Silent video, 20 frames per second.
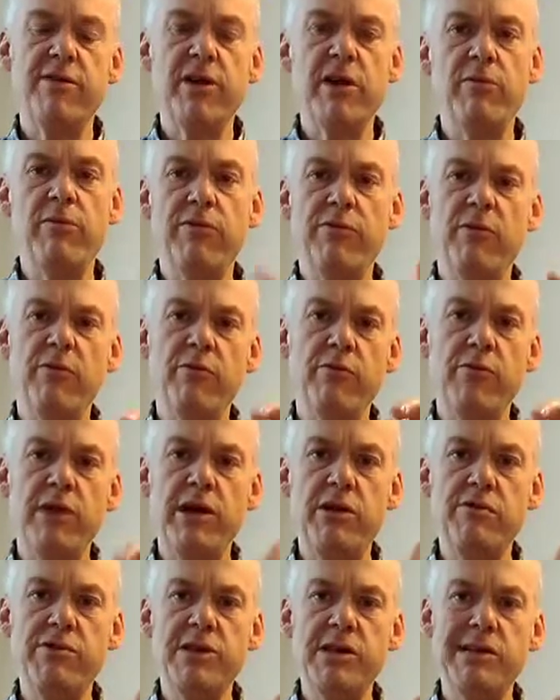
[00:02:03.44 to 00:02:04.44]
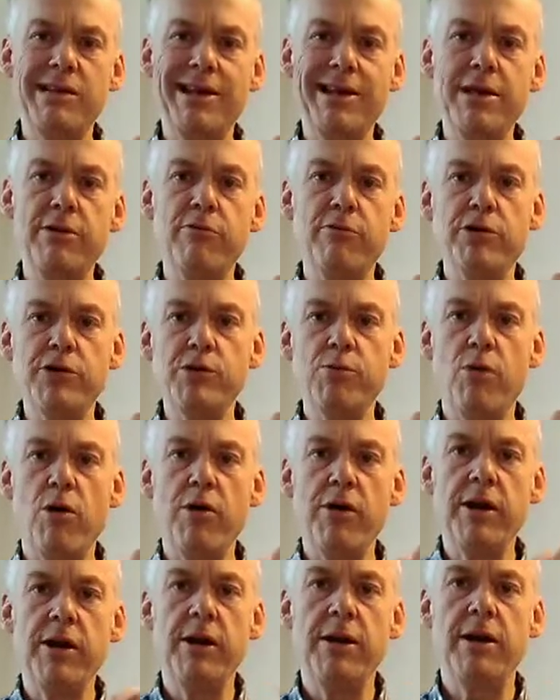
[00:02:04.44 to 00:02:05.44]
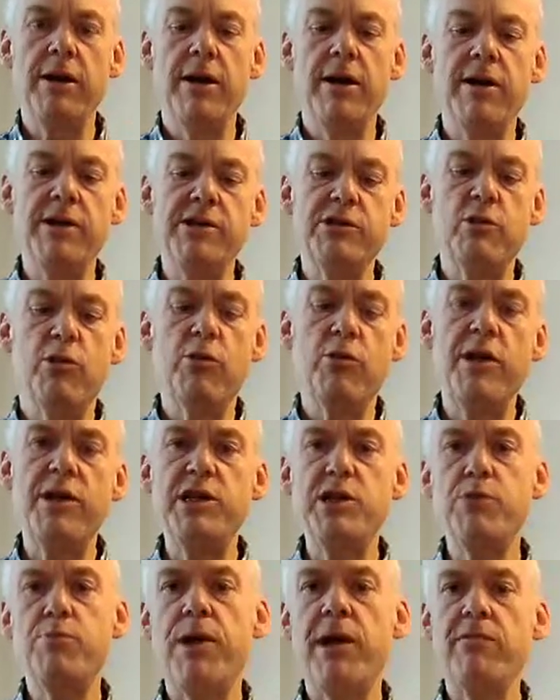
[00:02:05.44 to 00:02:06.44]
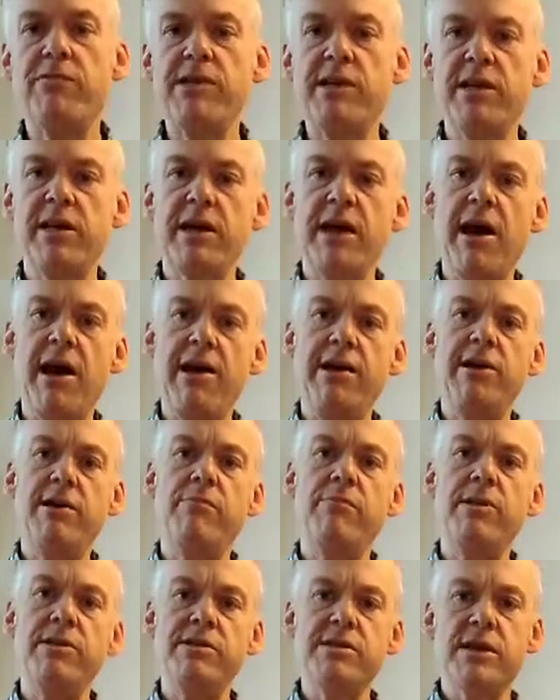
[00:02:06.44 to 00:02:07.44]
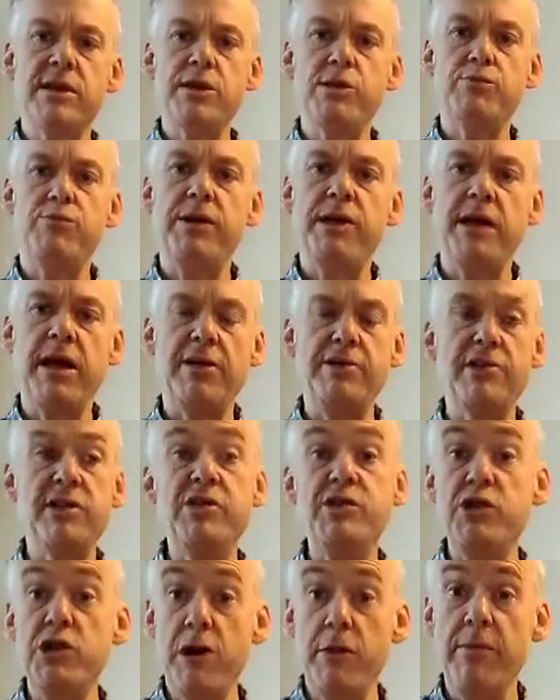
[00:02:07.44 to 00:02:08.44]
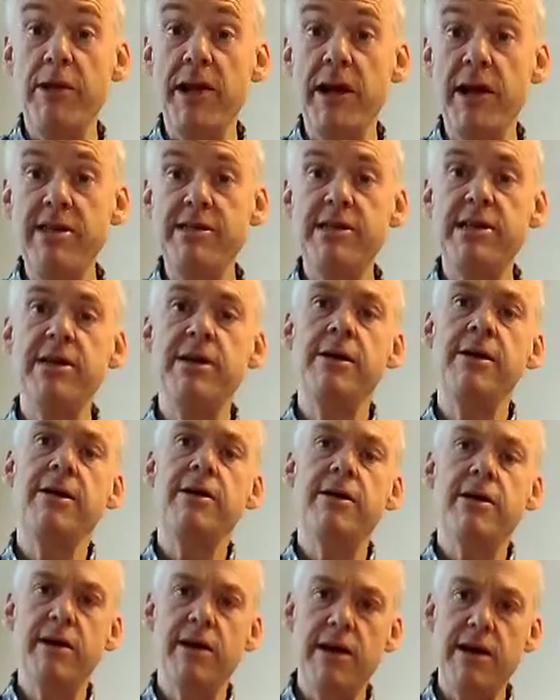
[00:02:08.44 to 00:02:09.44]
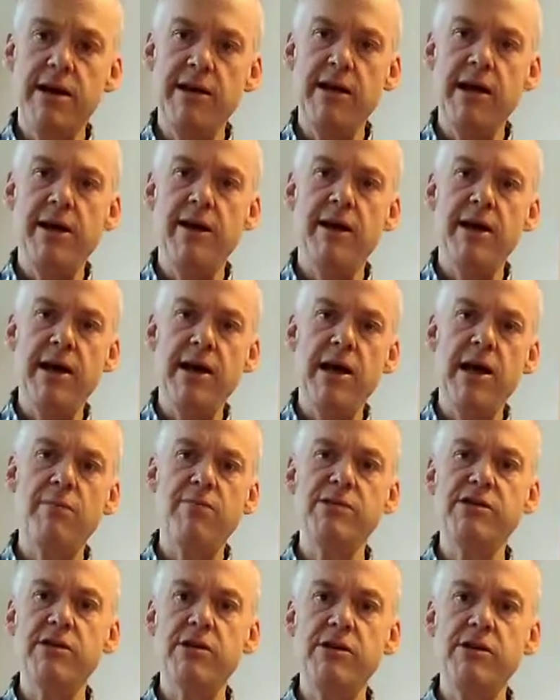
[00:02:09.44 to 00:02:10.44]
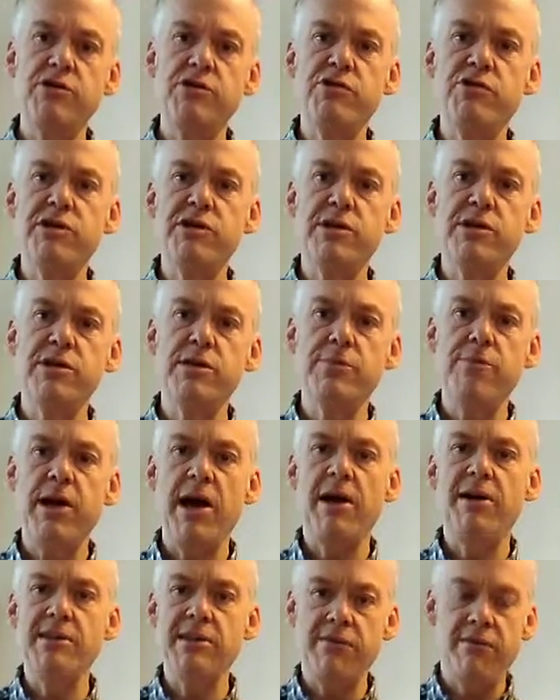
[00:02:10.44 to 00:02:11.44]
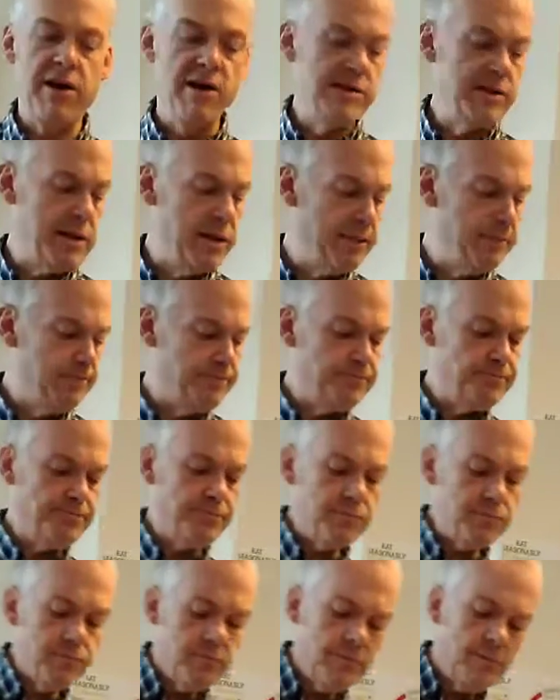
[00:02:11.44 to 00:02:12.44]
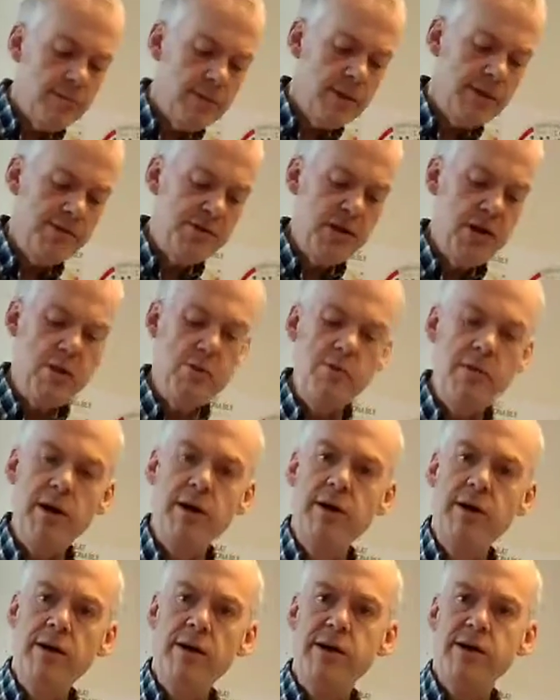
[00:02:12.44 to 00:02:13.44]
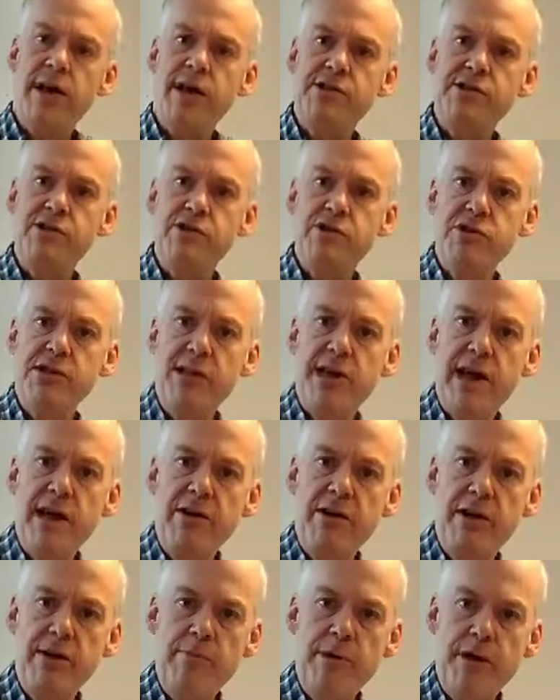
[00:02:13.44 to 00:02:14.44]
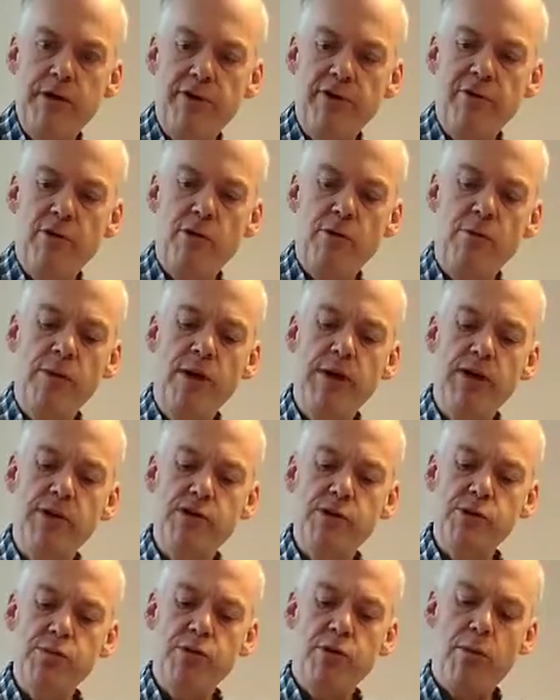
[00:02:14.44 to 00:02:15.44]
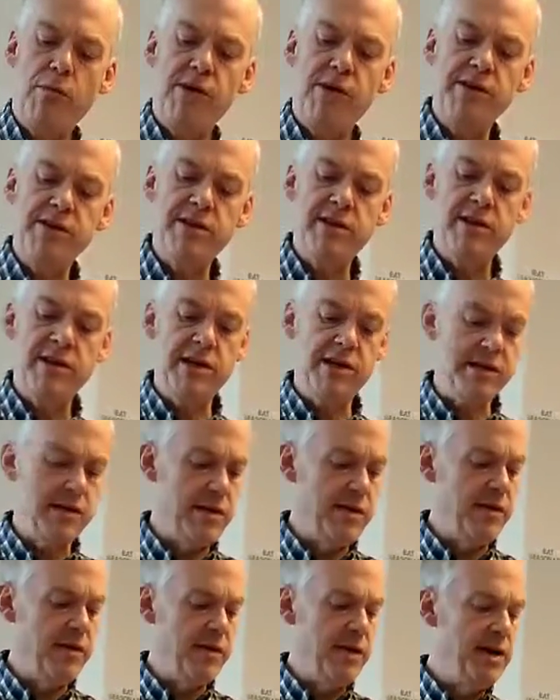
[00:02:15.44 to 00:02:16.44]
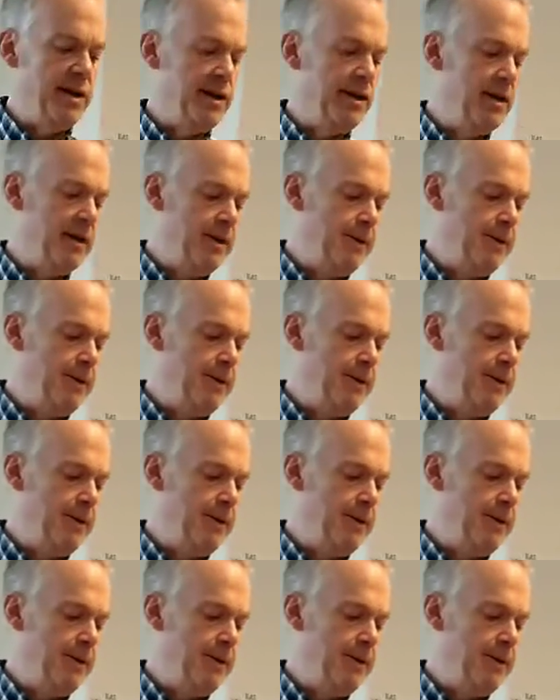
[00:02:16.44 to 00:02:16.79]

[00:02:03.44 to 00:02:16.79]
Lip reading: available. We use this Linwood's one, and it's already sprouted. Again, it means that it's been actually germinated. Again, it enables the nutrition to be activated. So that's just there in a milled form. Just pop it into the dish like that.